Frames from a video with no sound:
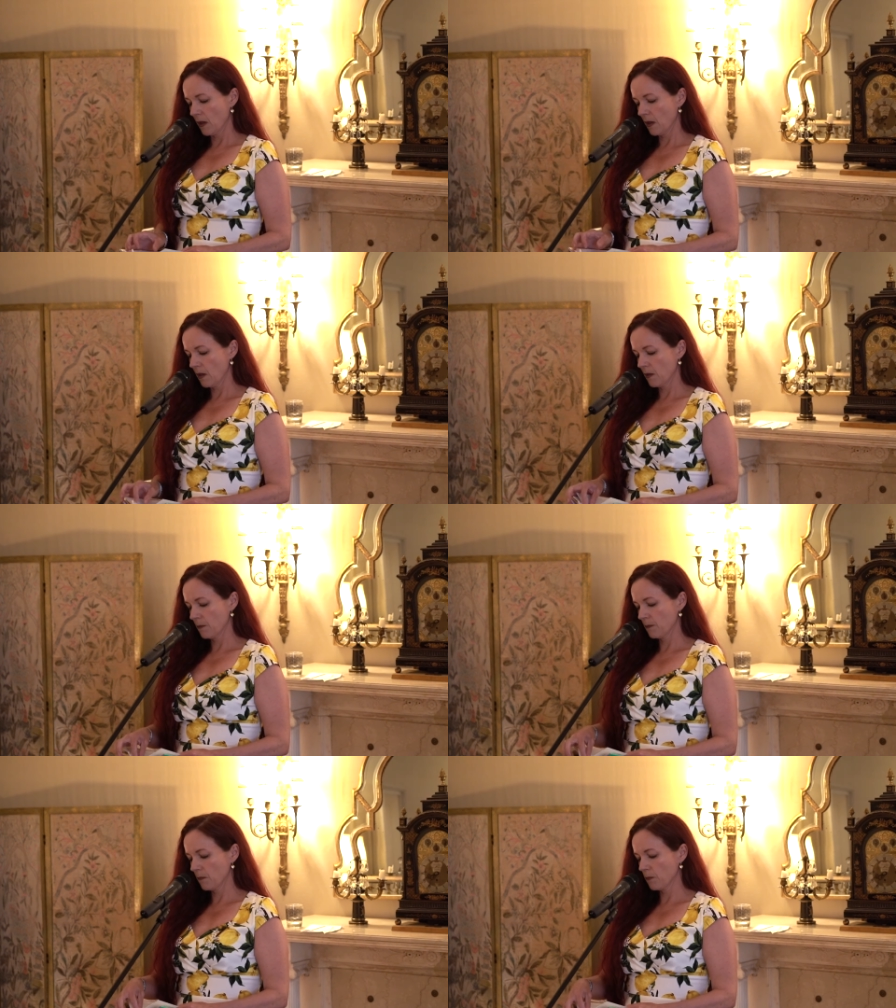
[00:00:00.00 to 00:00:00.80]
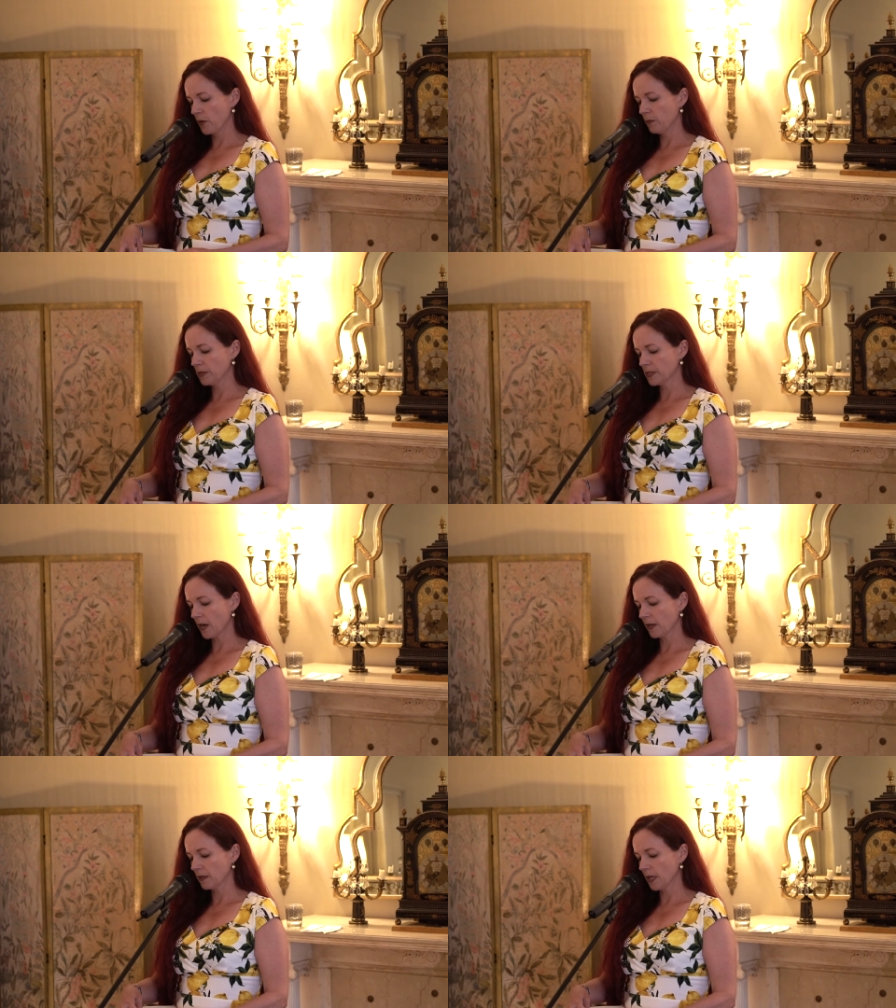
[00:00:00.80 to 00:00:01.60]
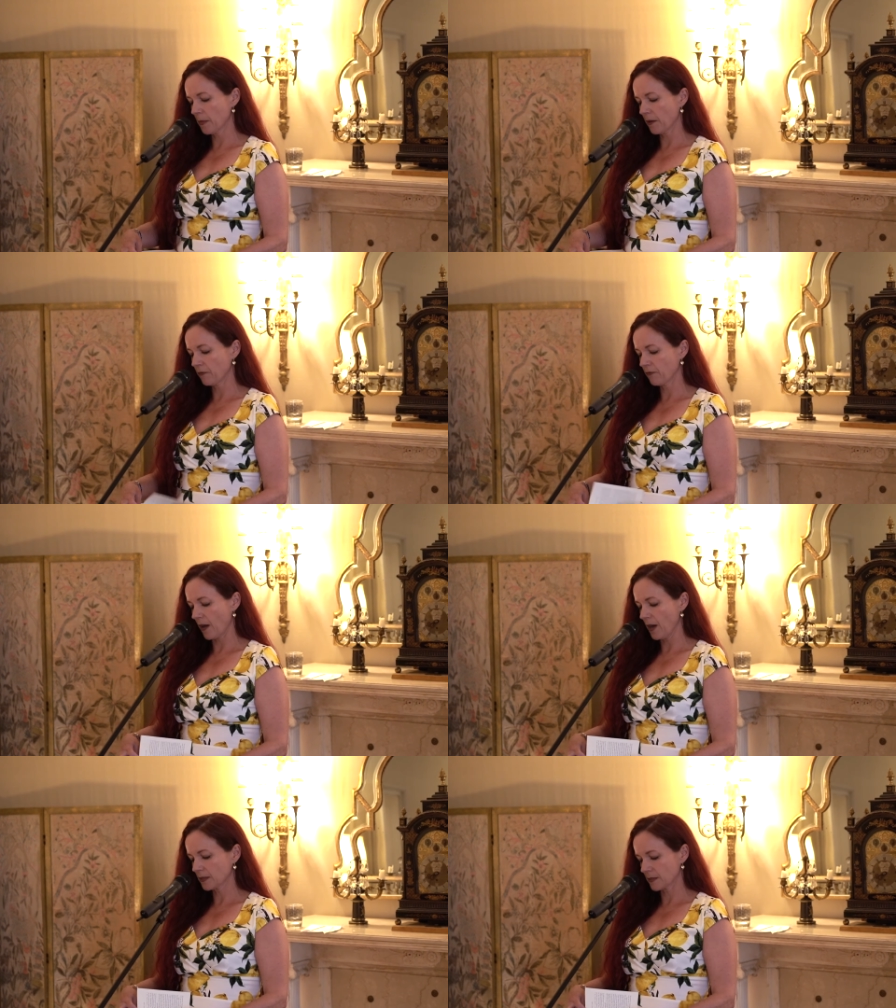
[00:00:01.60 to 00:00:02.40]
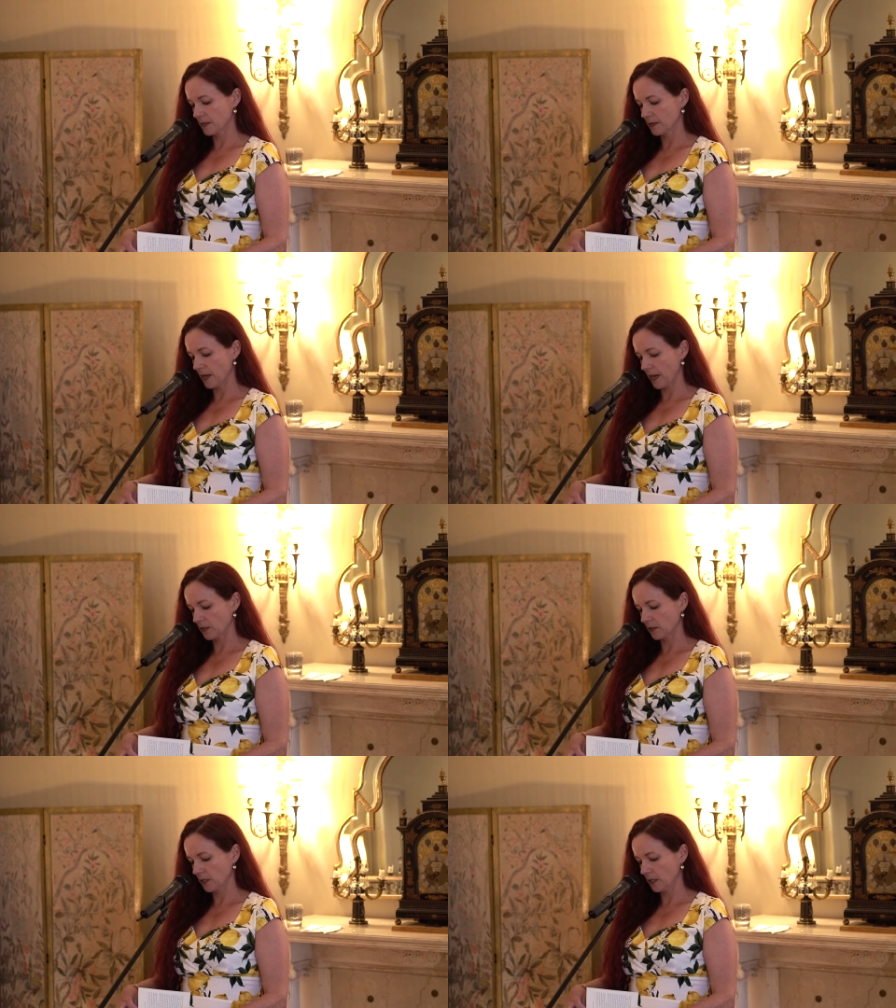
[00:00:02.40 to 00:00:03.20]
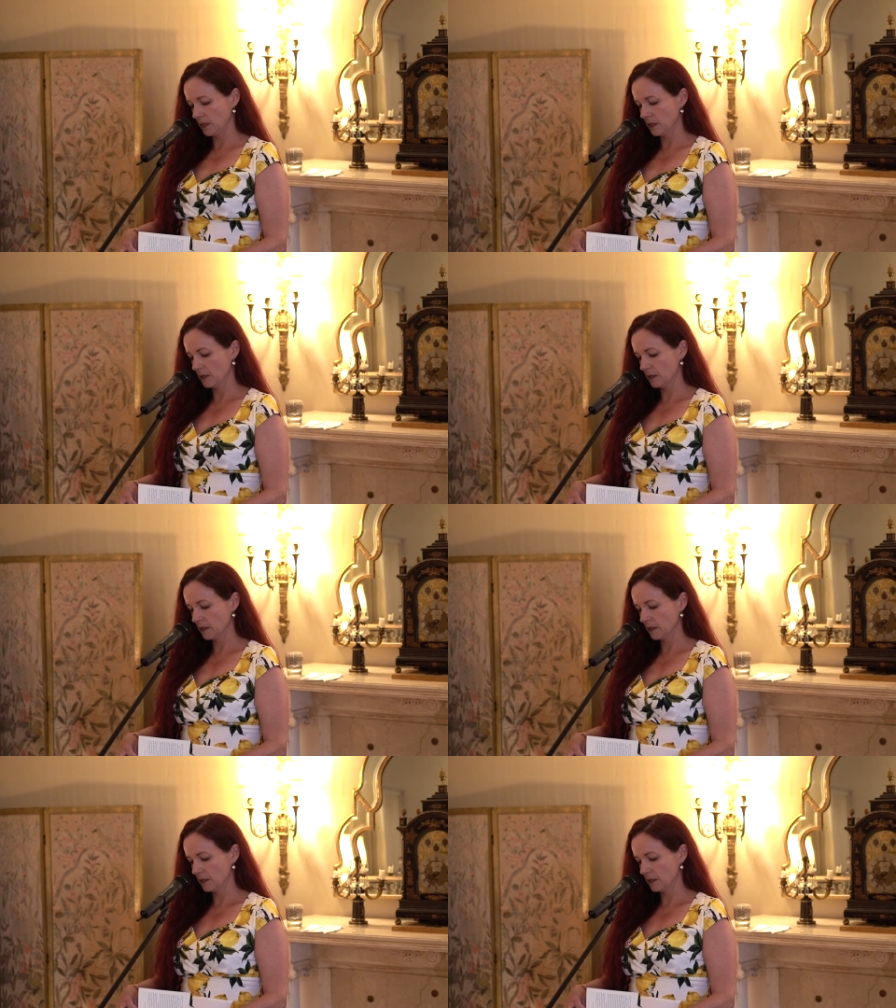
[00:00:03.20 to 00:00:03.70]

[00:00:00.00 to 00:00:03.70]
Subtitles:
been talking a lot about foxes, actually.